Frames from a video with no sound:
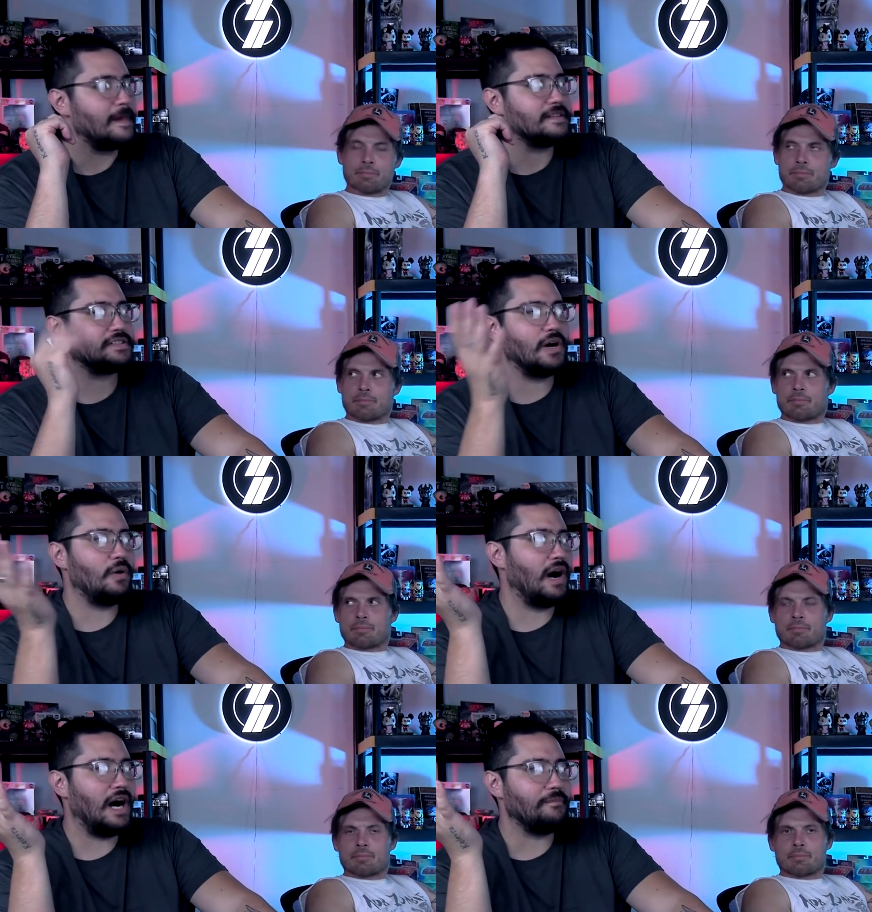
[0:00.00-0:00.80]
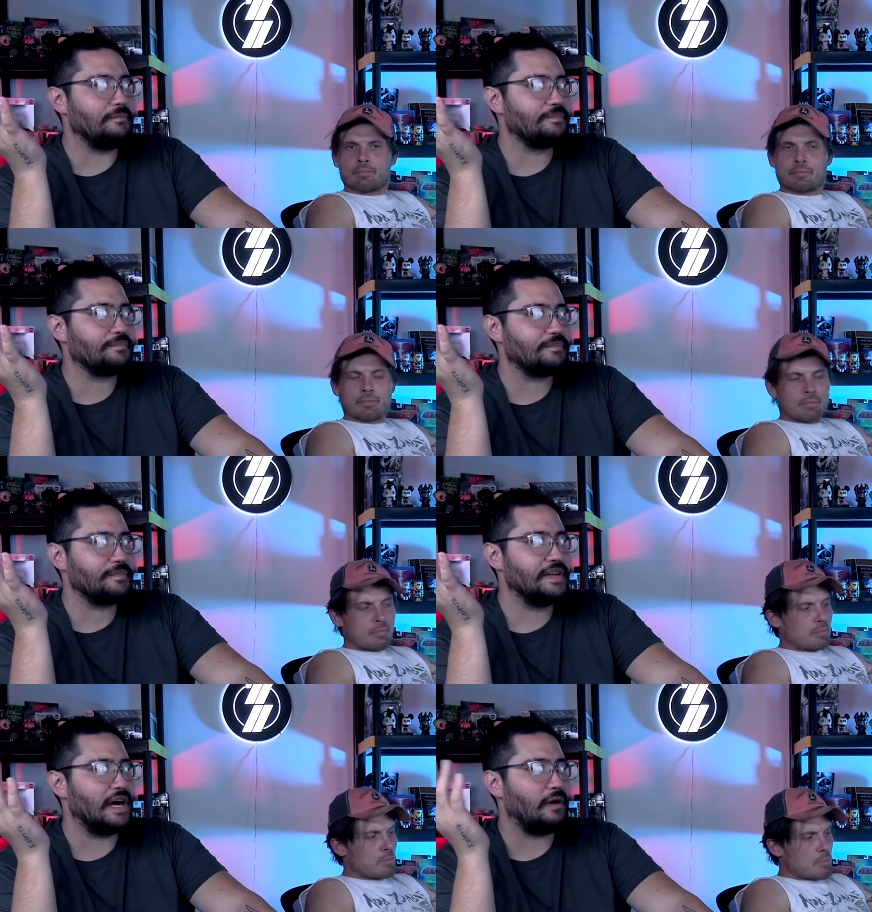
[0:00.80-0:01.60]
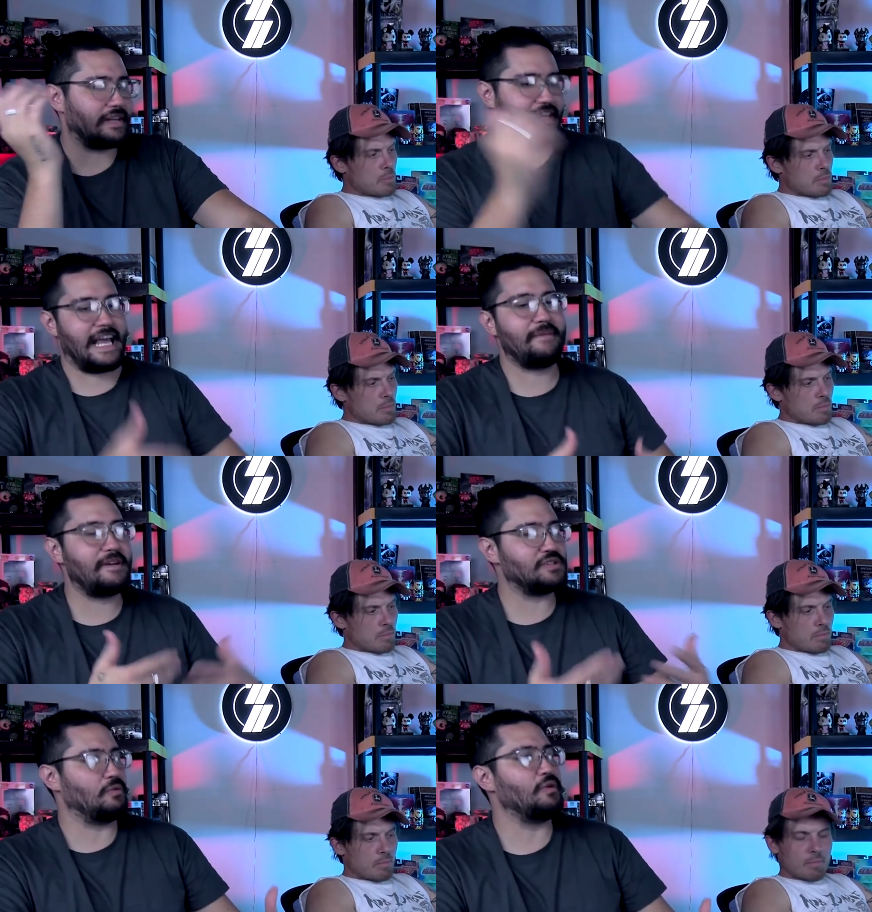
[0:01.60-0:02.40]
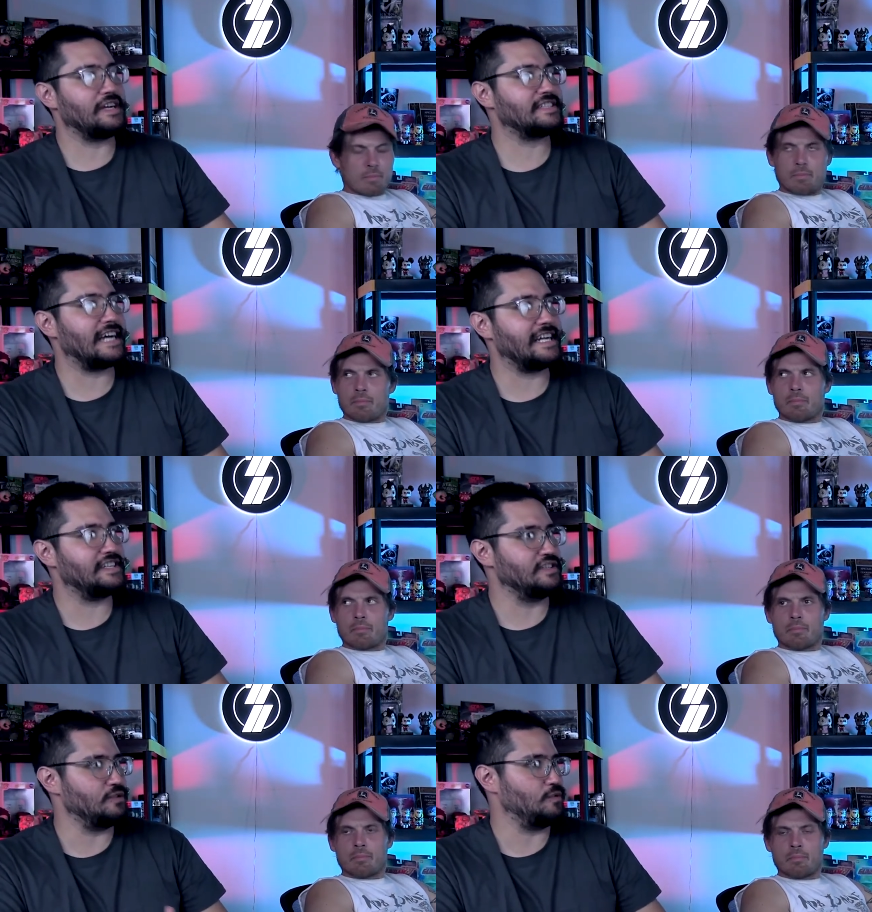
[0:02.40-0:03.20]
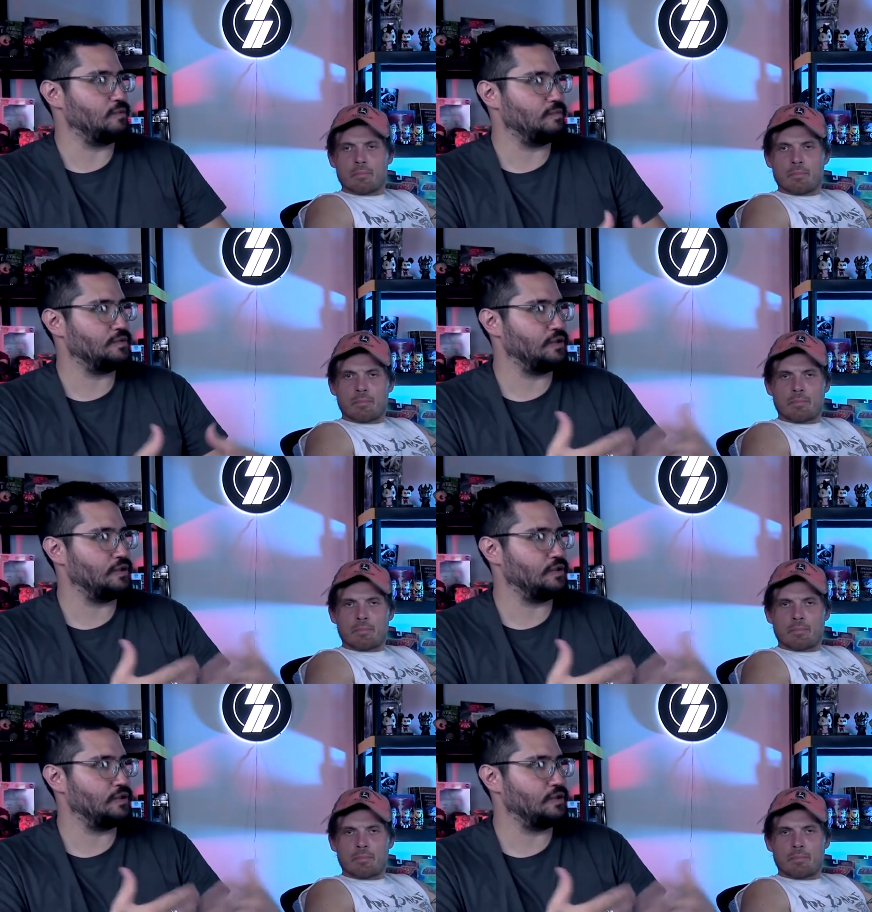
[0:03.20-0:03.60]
Speaker 1: So, um, you know, like the animators are really excited to